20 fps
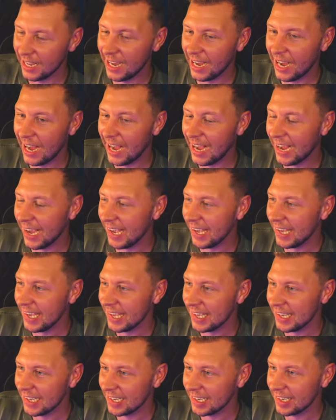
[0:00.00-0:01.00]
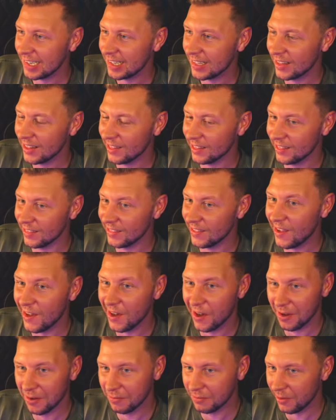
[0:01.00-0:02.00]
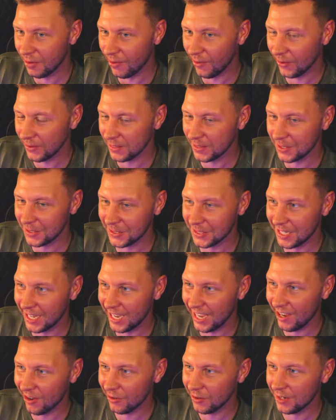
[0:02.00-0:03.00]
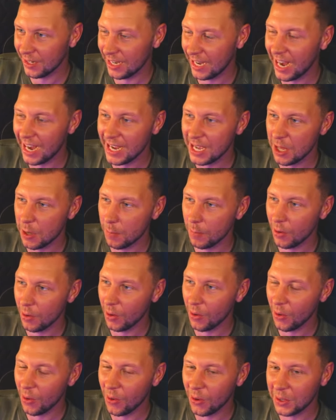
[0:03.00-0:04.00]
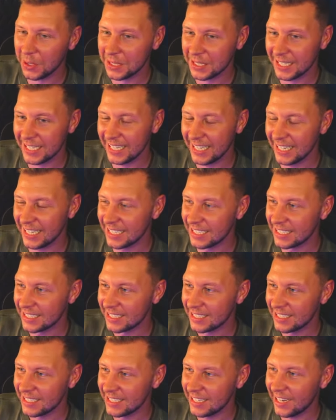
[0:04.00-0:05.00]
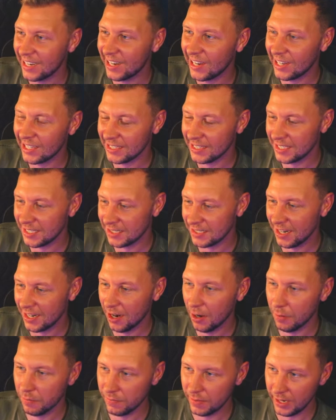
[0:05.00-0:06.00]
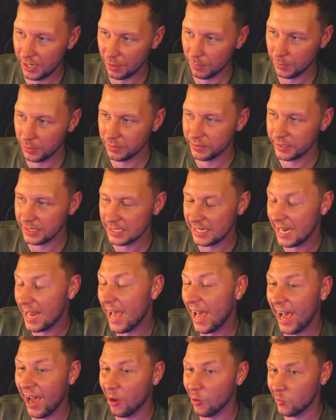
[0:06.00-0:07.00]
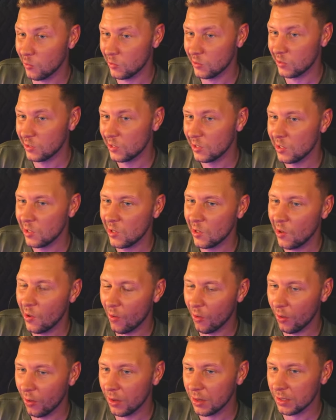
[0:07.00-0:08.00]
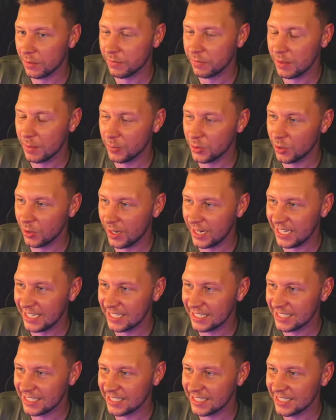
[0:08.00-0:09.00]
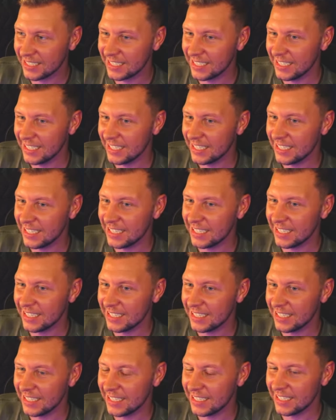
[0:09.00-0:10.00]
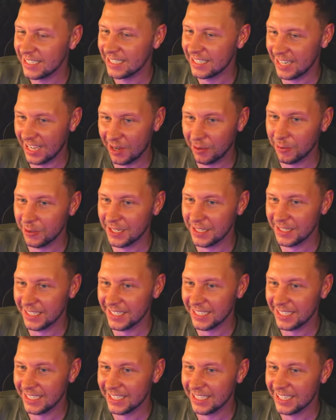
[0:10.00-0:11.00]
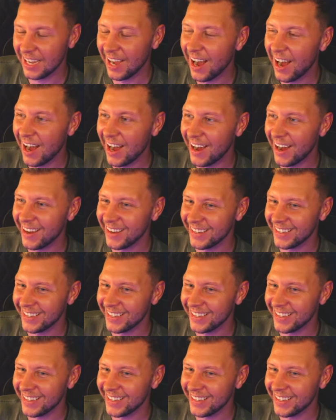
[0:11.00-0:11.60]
I love Art the Clown. I am all in on these Terrifier movies. Now, are all of them great? Not really. Uh,